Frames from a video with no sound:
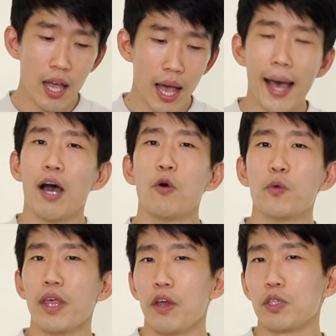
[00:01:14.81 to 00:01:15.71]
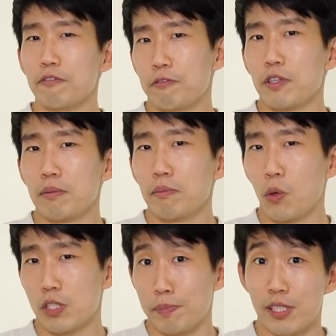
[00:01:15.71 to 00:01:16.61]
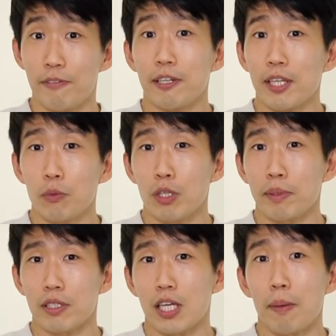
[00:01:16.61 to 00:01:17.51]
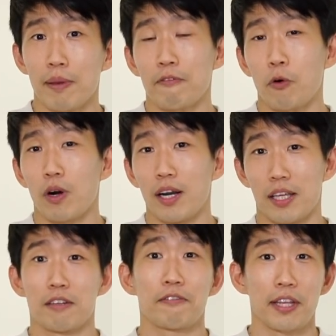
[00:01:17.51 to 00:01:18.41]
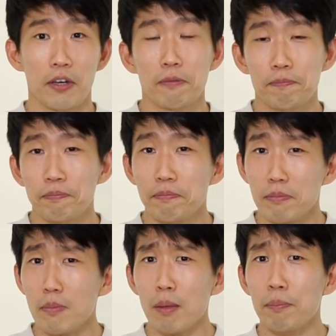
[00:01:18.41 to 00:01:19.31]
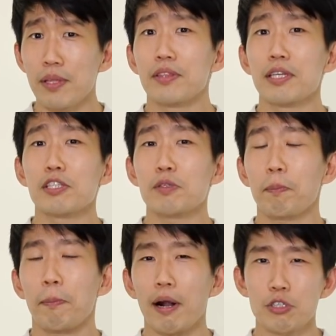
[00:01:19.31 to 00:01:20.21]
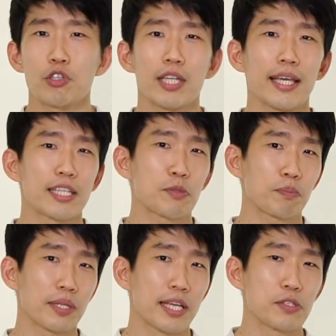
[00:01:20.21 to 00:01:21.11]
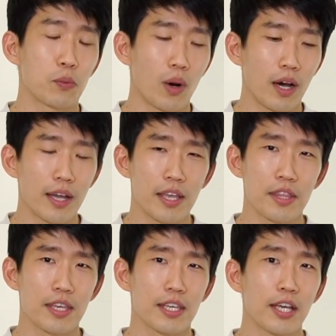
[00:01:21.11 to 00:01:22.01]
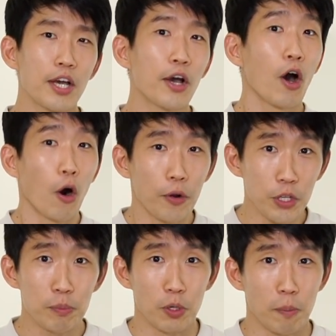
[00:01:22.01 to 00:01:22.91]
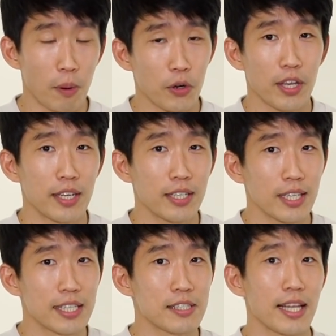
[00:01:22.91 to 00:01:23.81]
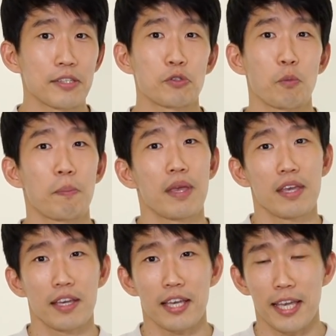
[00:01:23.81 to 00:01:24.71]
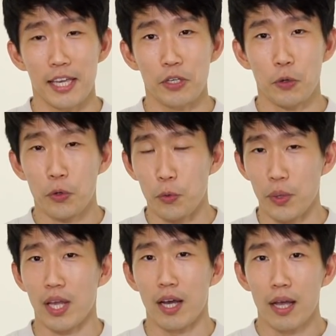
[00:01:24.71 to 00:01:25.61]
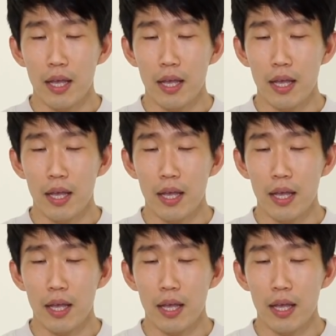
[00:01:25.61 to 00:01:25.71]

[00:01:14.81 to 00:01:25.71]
How they are different, more specifically, will be the topic for another video. But this partially explains why the audiobook market is not so big in Korea.